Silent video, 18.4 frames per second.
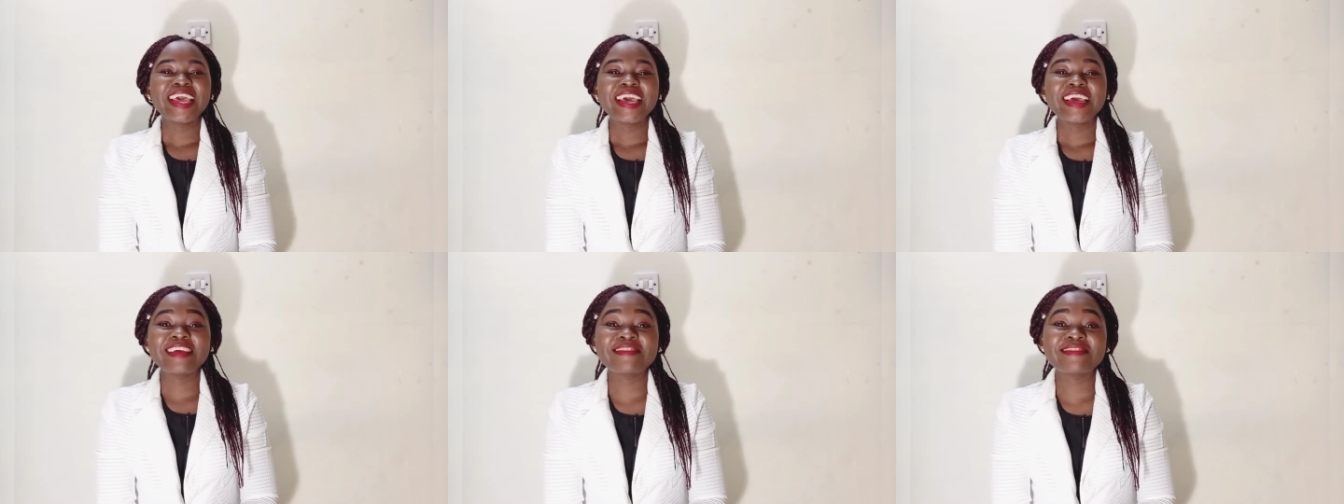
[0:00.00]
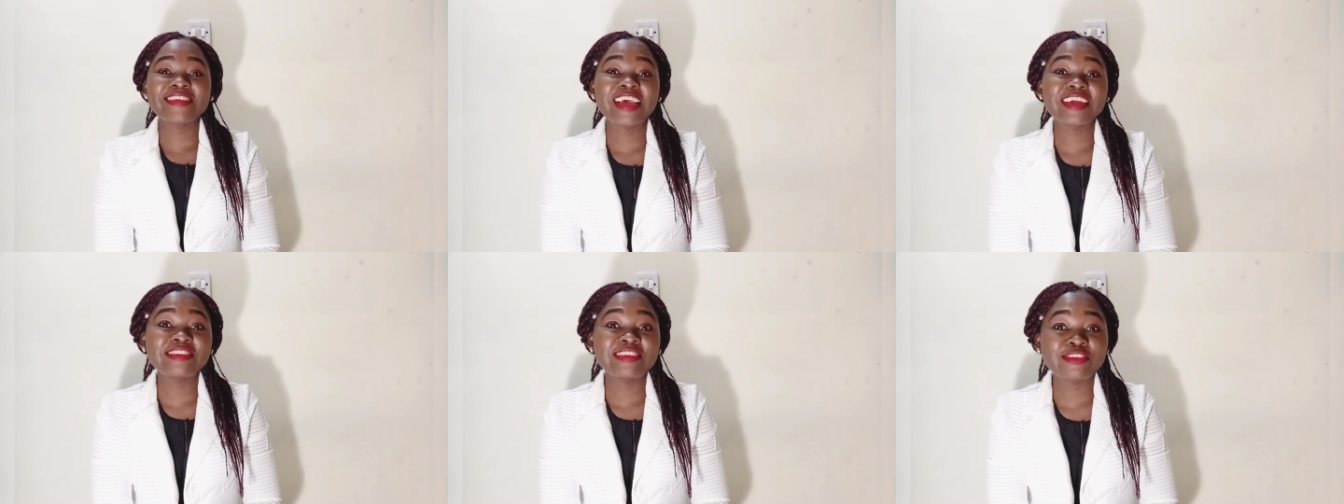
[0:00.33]
It's
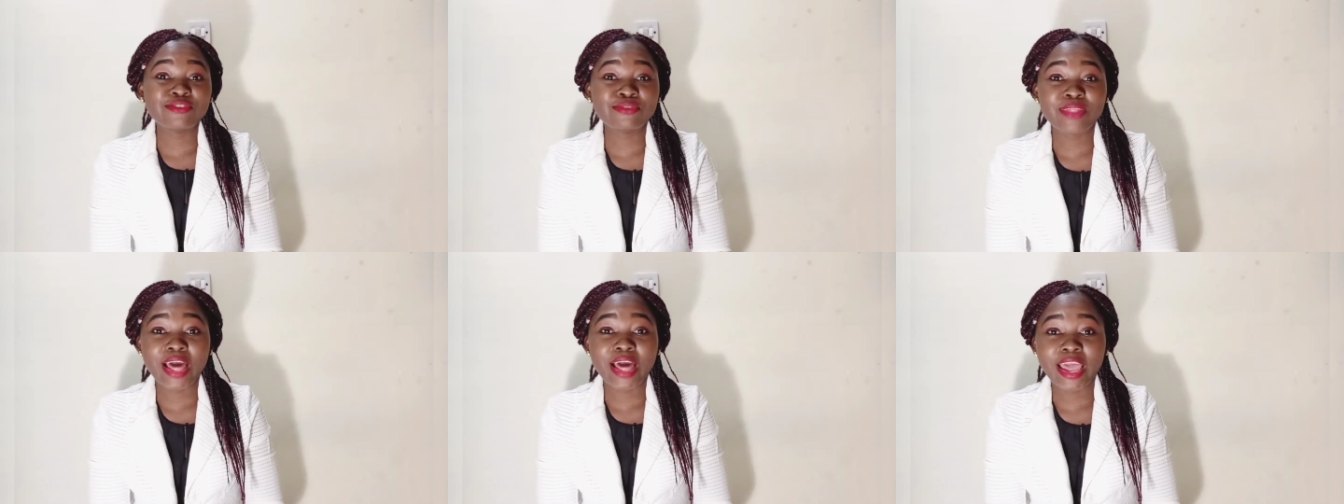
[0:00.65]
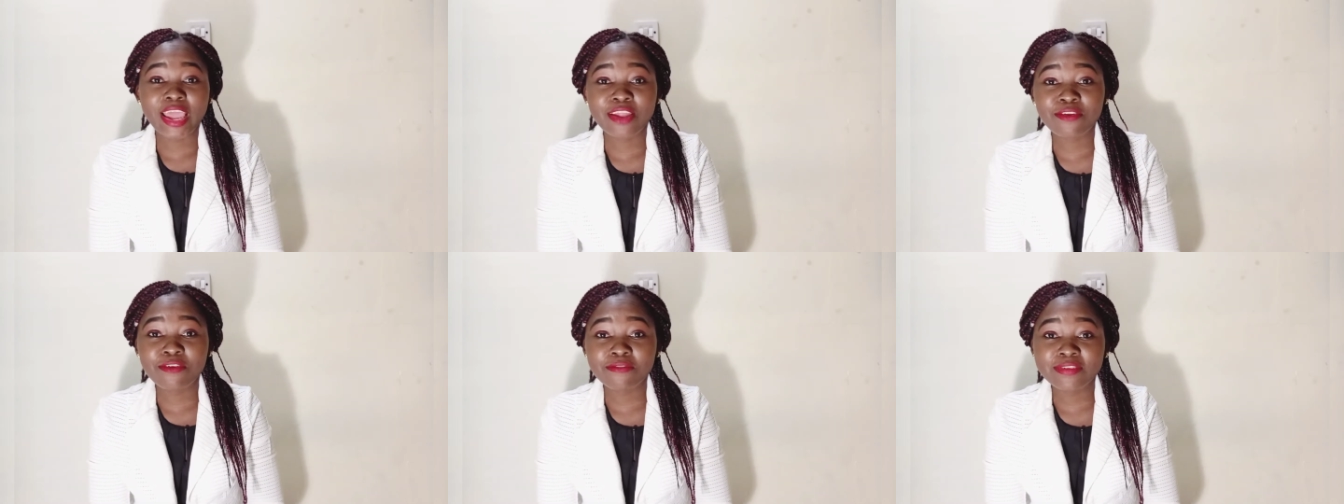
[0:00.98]
getting to the
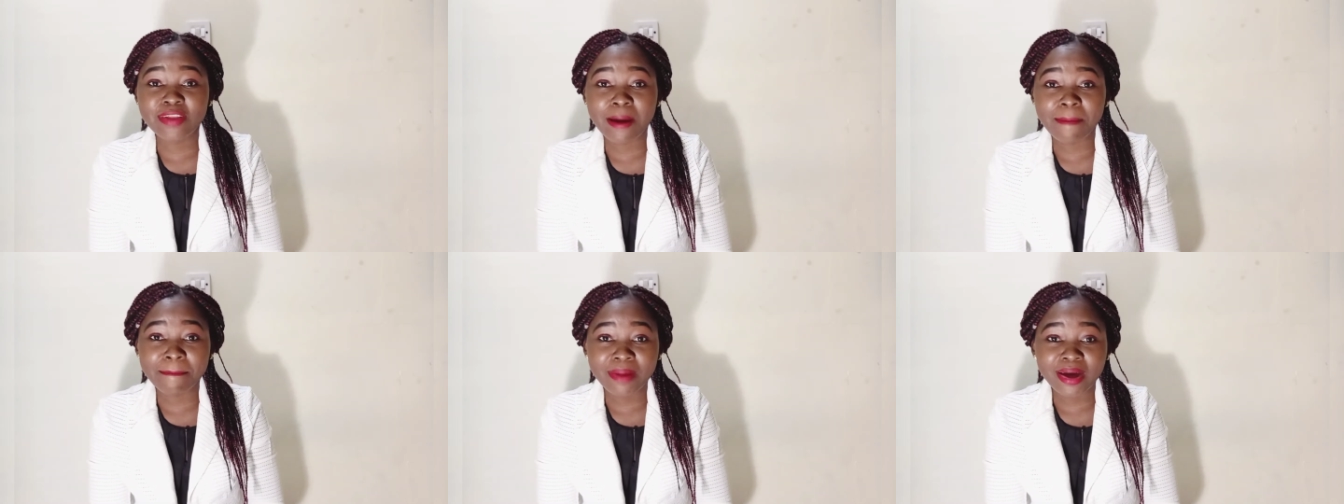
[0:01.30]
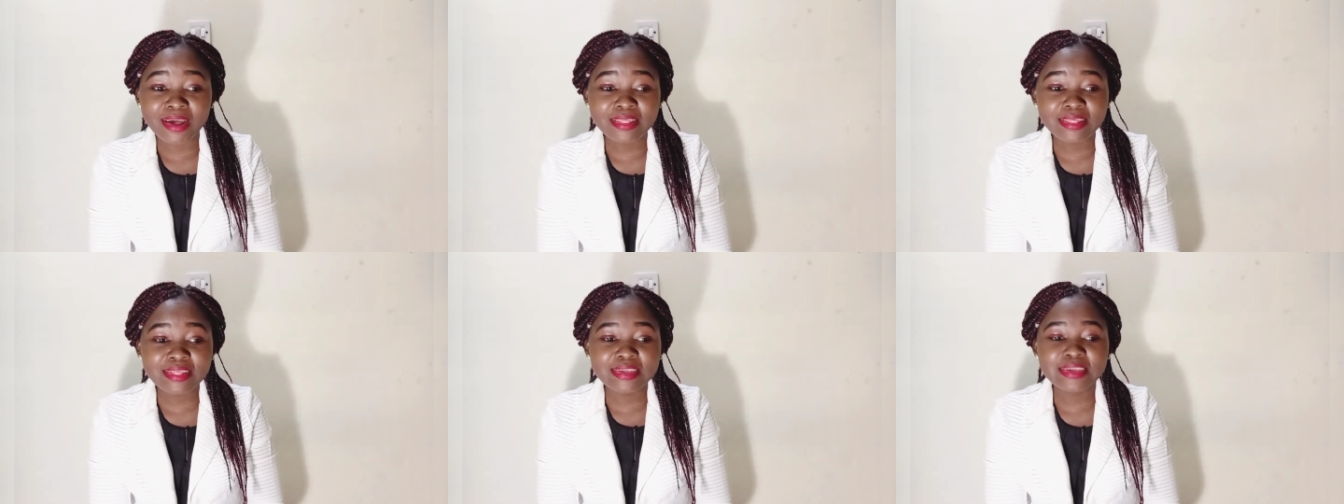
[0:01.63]
end of the
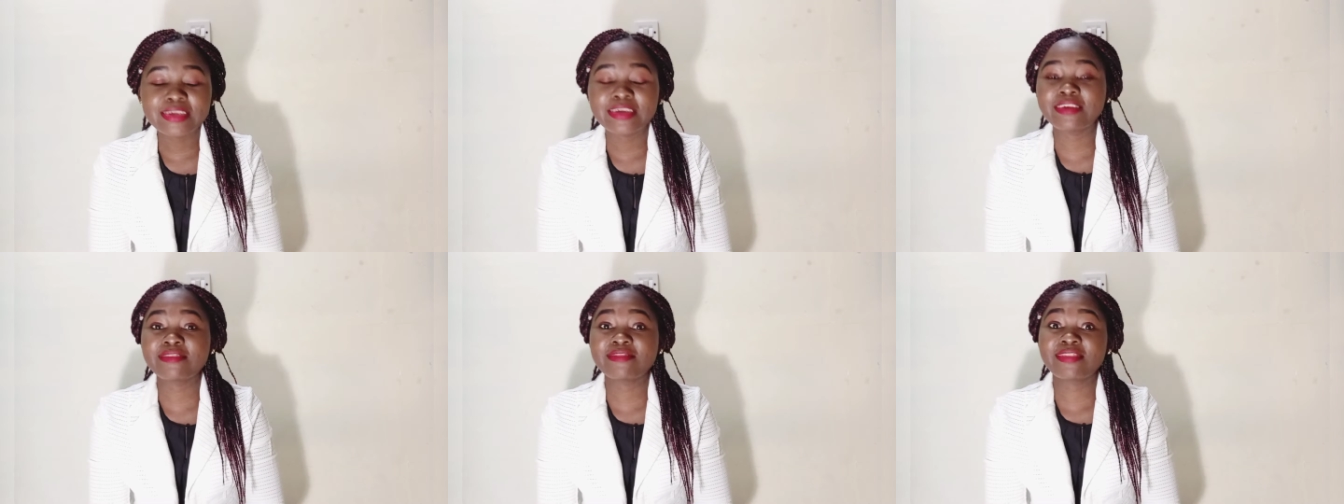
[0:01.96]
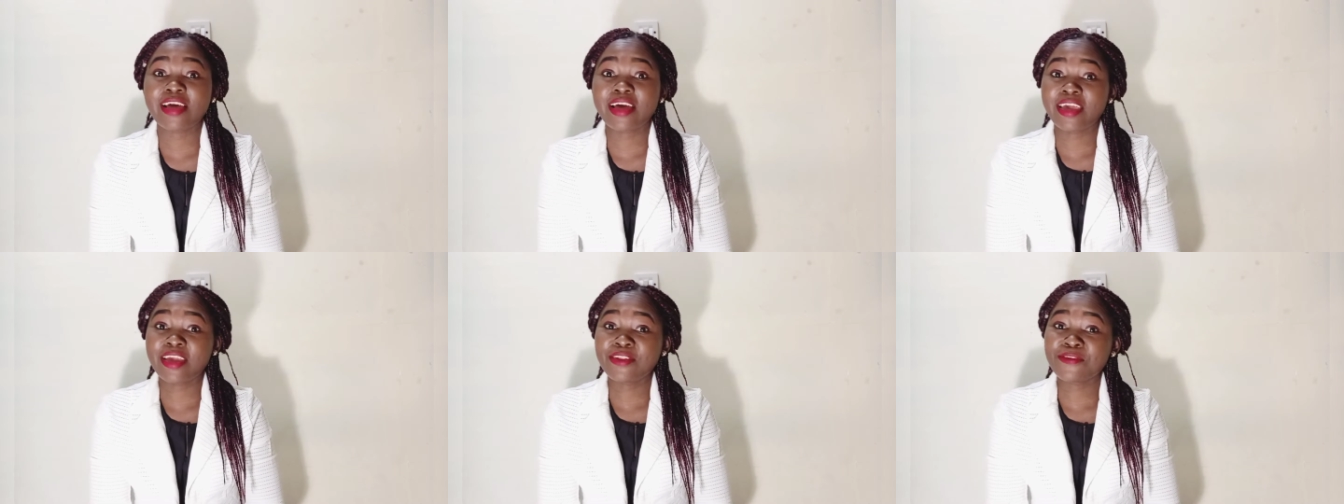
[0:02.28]
month, it's
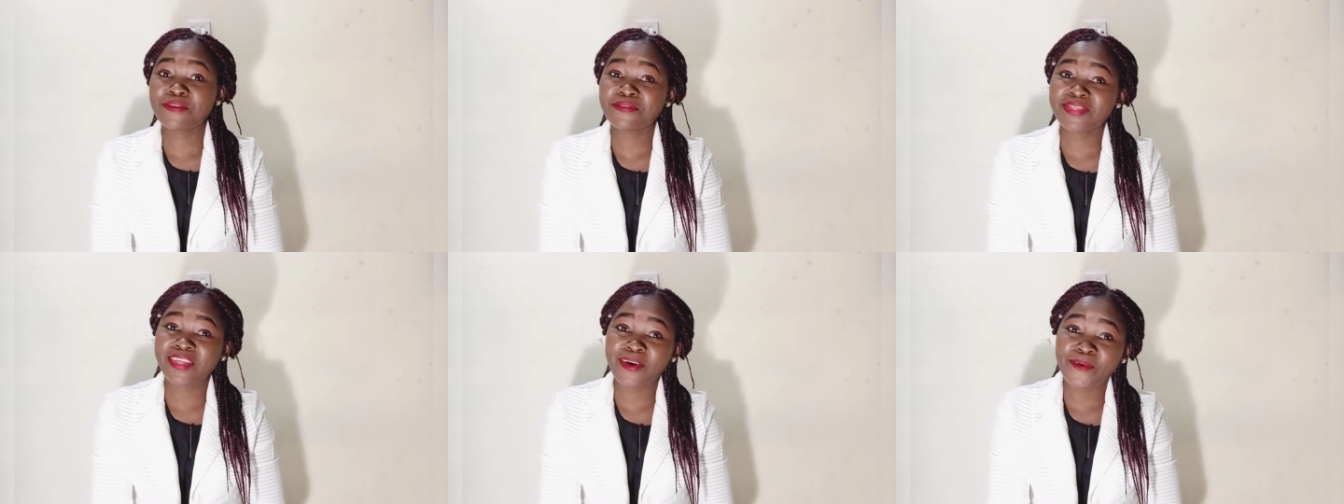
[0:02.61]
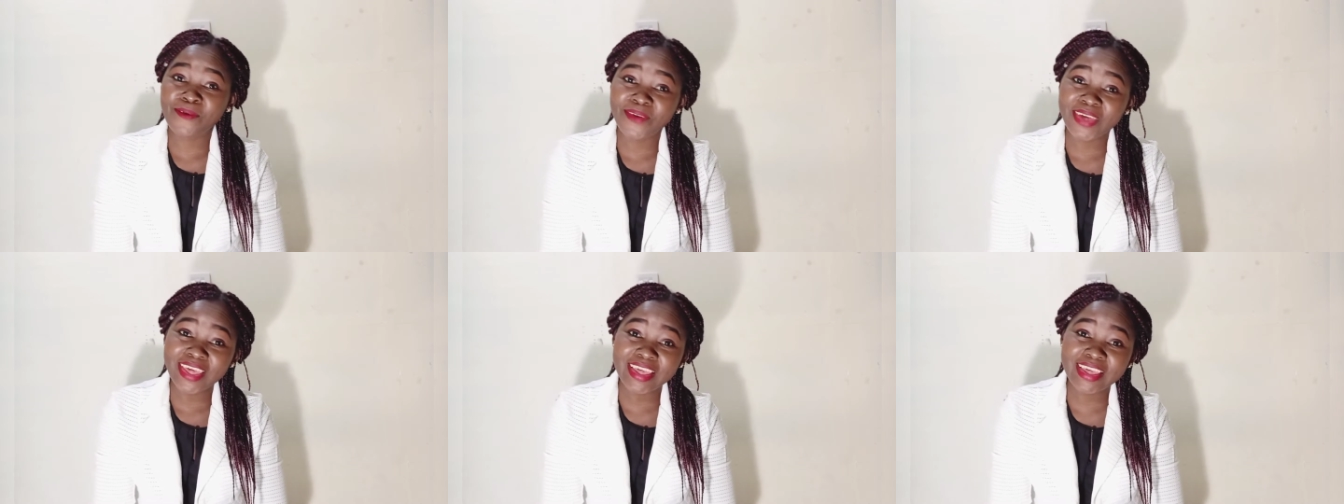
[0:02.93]
the end of the
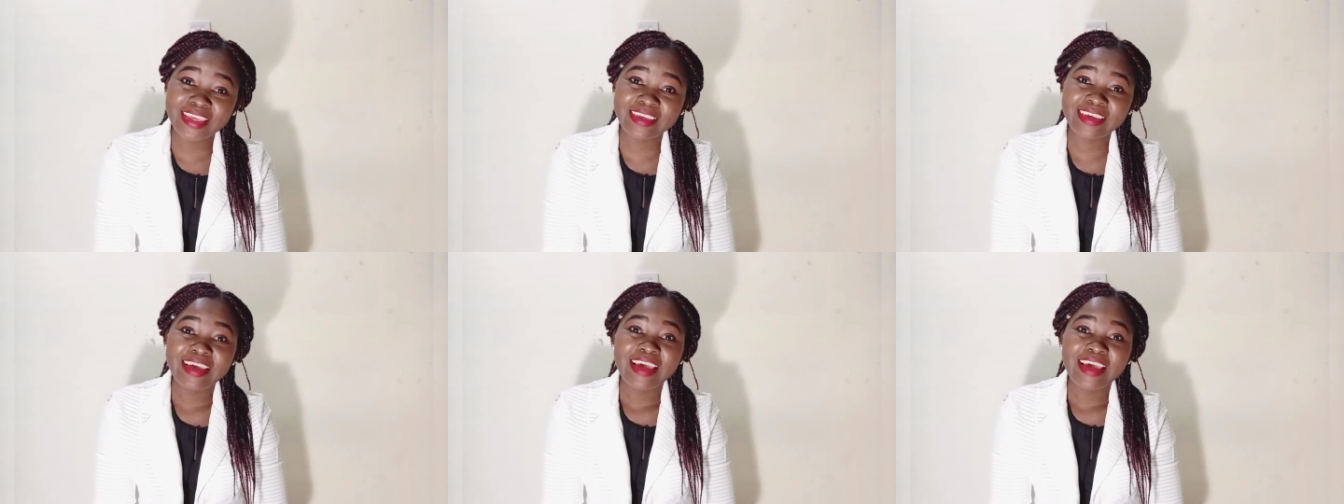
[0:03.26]
week,